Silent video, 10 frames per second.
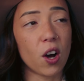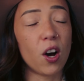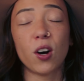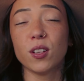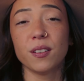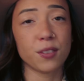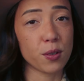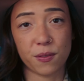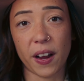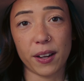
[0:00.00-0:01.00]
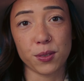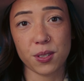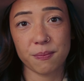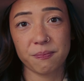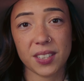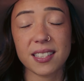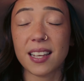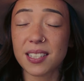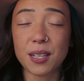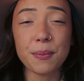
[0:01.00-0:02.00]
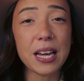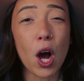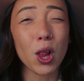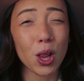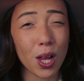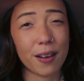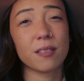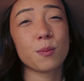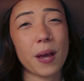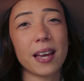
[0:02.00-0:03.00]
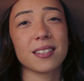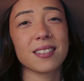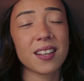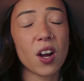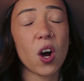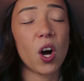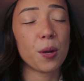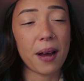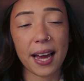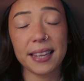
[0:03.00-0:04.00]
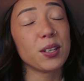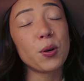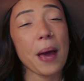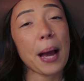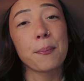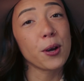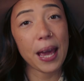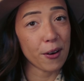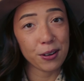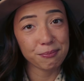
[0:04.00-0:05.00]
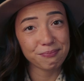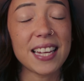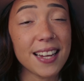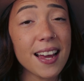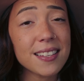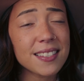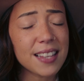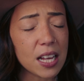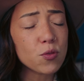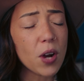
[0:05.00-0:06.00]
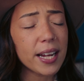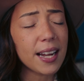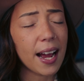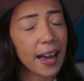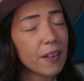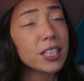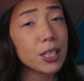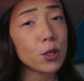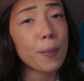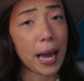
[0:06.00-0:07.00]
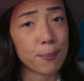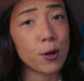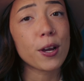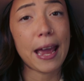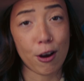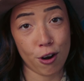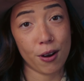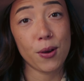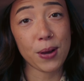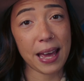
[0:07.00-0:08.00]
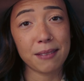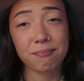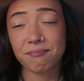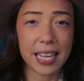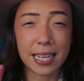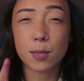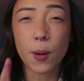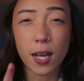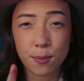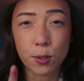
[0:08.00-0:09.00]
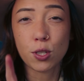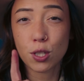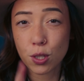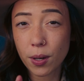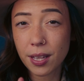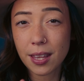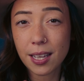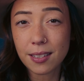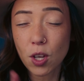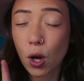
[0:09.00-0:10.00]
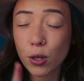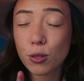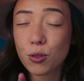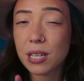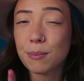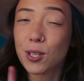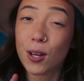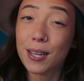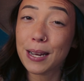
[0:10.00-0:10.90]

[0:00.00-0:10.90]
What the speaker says: all of those files because that's going to be a lot of space on my little MacBook Air. And yes, that's right. I have a little MacBook Air. Okay. It is possible to do all the things, all your dreams on an